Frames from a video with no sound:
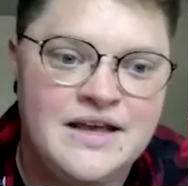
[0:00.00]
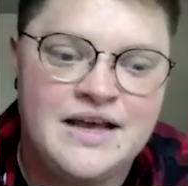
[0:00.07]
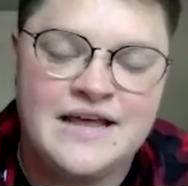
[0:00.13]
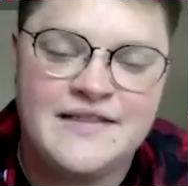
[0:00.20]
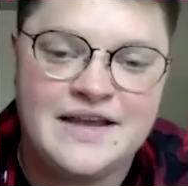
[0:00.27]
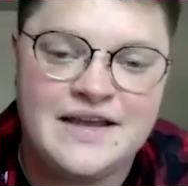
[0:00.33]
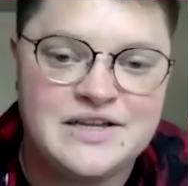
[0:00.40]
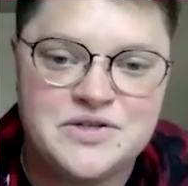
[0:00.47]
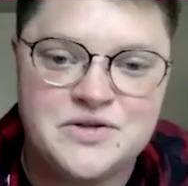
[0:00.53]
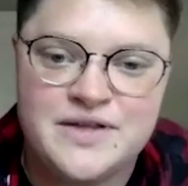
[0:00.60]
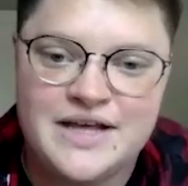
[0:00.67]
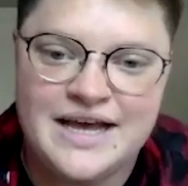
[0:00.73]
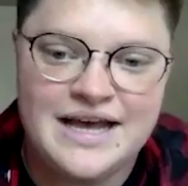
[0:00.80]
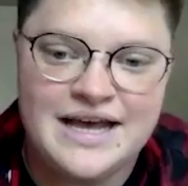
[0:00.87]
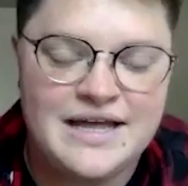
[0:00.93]
And they can do
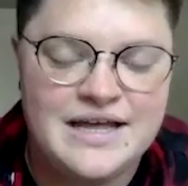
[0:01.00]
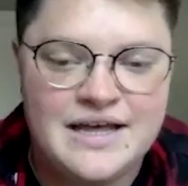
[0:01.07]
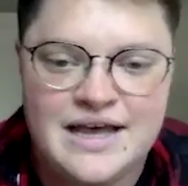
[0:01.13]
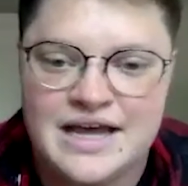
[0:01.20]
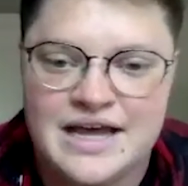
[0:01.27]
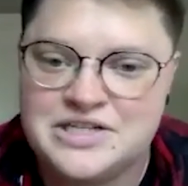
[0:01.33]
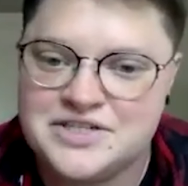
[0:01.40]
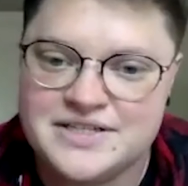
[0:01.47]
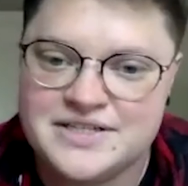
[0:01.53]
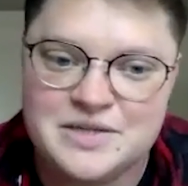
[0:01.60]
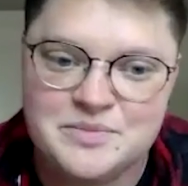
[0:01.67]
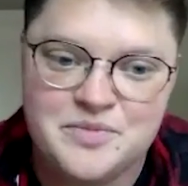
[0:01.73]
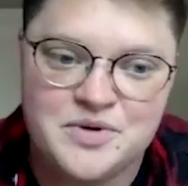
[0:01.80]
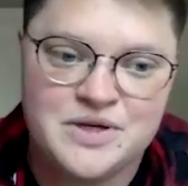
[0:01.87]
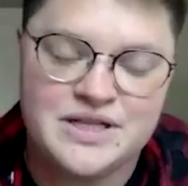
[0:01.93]
that at just a
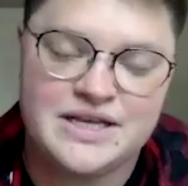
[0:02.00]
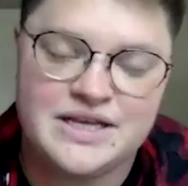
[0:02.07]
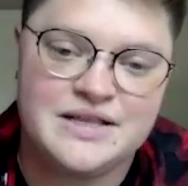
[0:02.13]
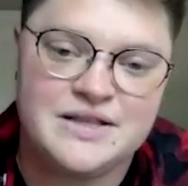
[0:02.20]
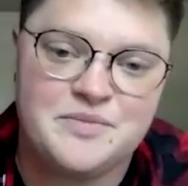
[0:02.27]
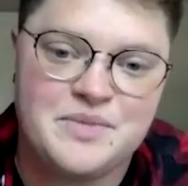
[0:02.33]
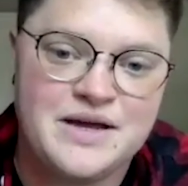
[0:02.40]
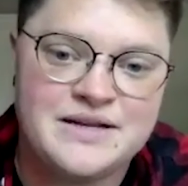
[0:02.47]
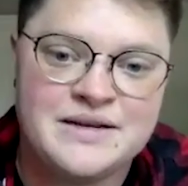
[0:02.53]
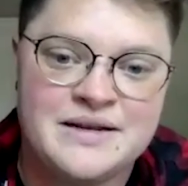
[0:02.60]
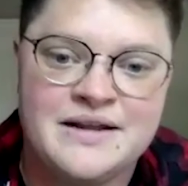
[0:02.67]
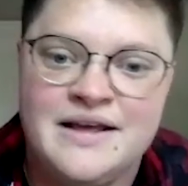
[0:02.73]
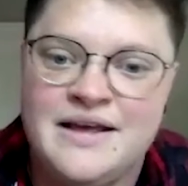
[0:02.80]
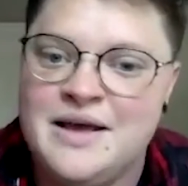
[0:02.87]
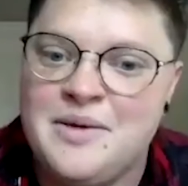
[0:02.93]
simple click of the button